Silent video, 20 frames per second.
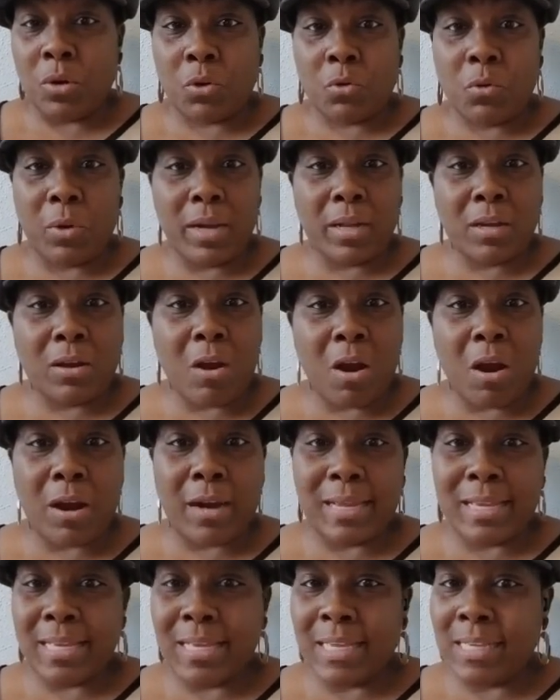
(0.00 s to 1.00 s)
With a credit
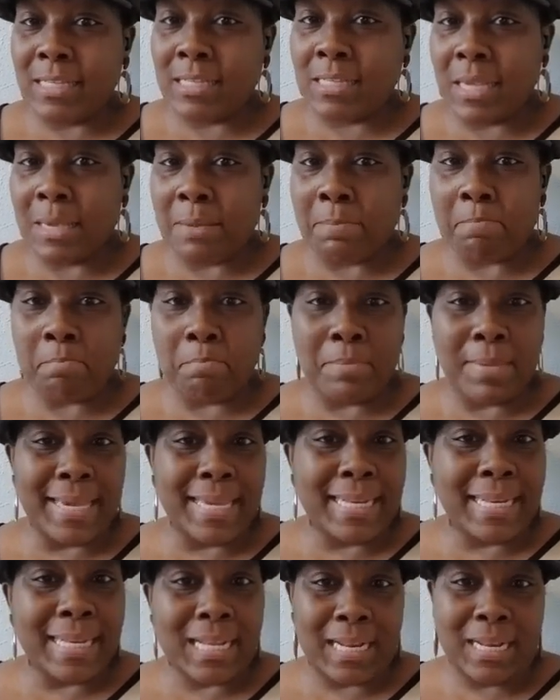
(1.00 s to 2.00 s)
card, it is
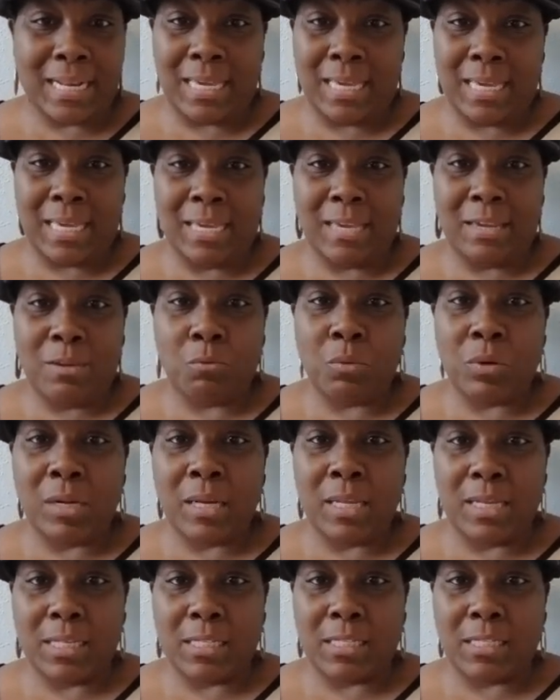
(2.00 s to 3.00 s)
immediately
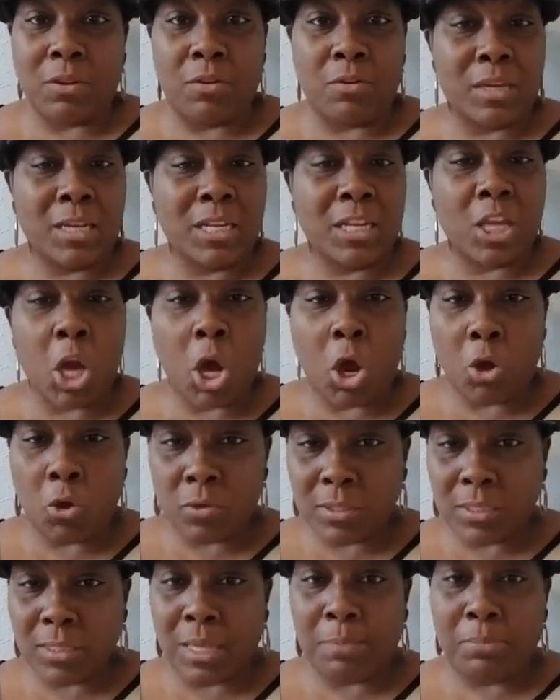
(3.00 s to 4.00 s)
released on any
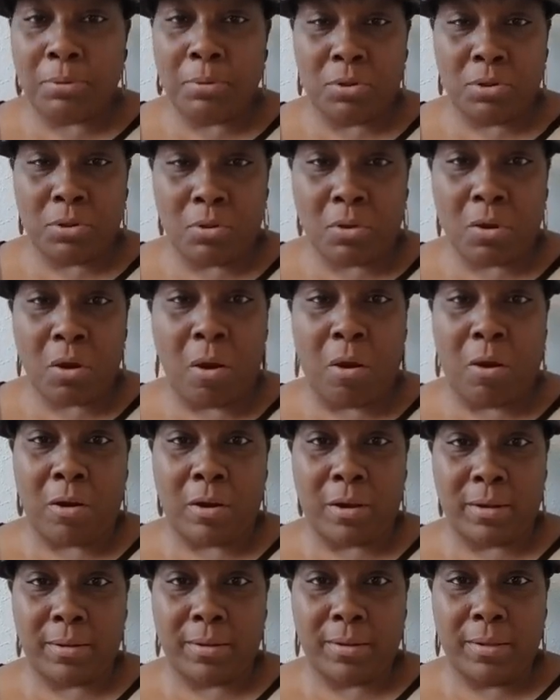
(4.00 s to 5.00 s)
holds that they put on your
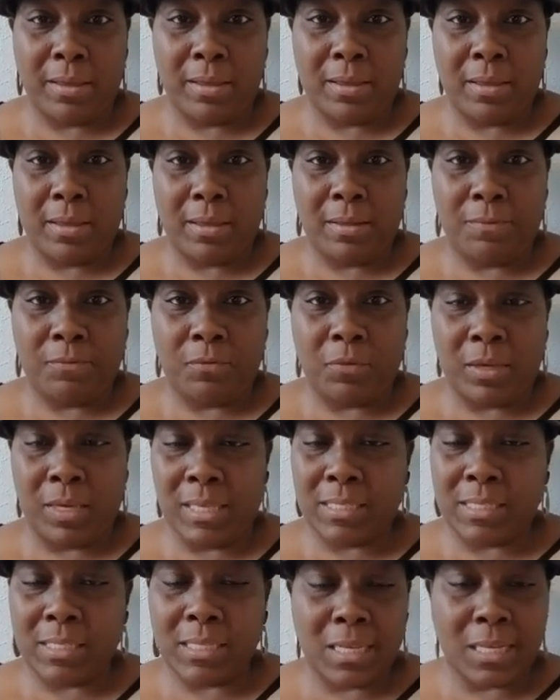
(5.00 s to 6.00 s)
card for
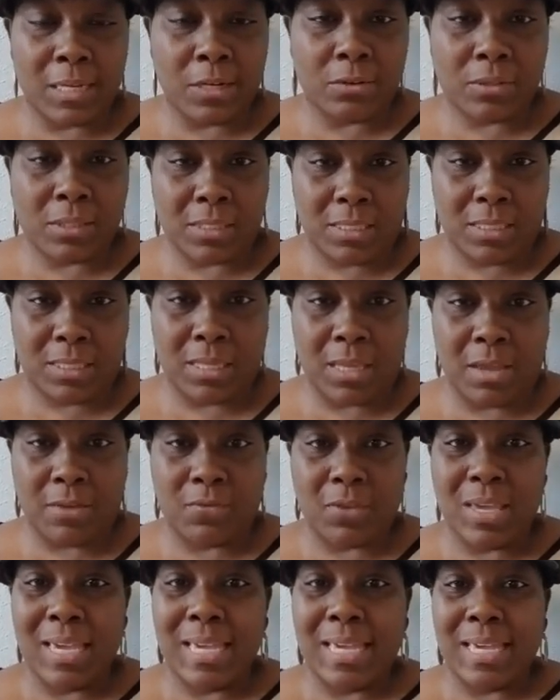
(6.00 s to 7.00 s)
incidentals and
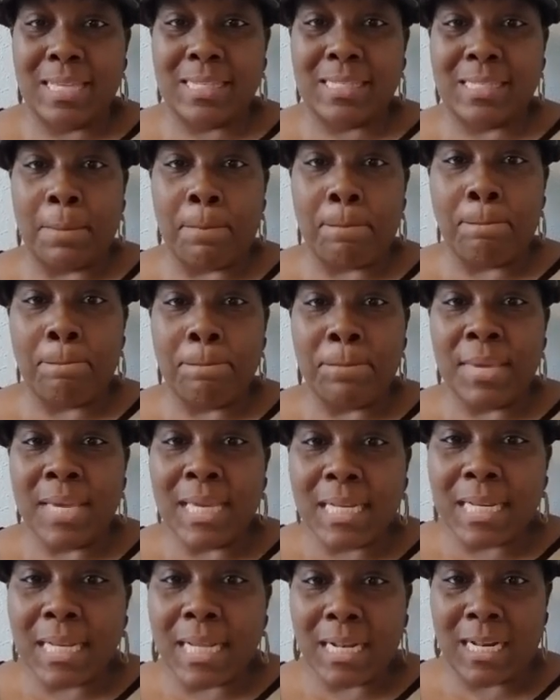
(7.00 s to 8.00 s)
stuff. It's
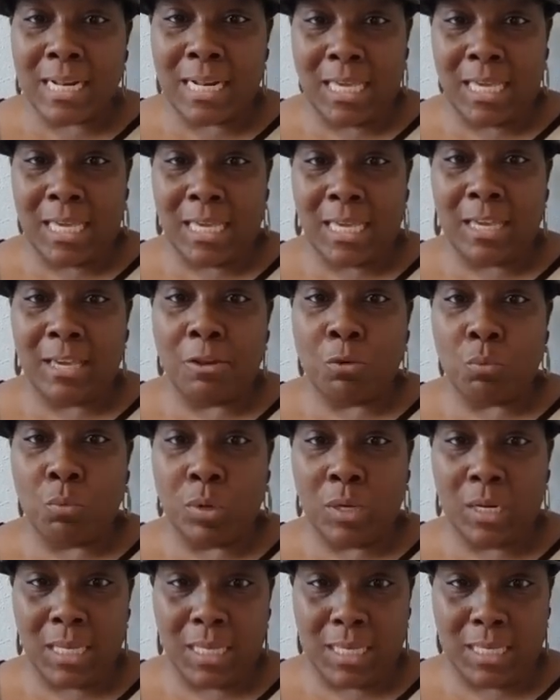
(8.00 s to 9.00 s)
immediately
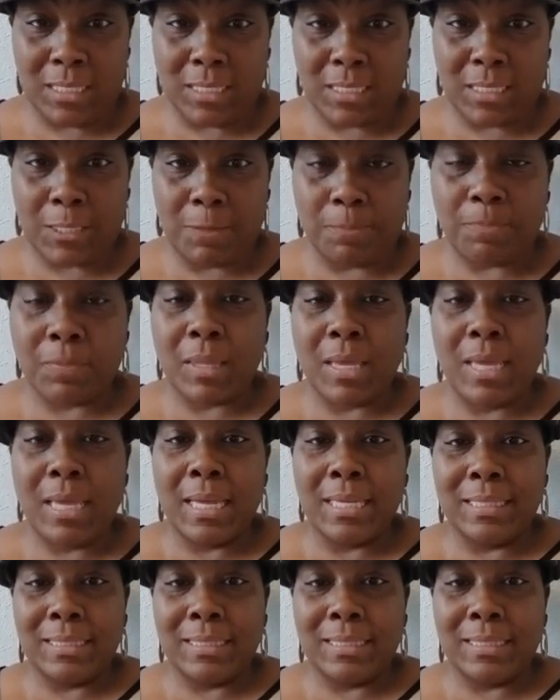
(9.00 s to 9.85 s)
released.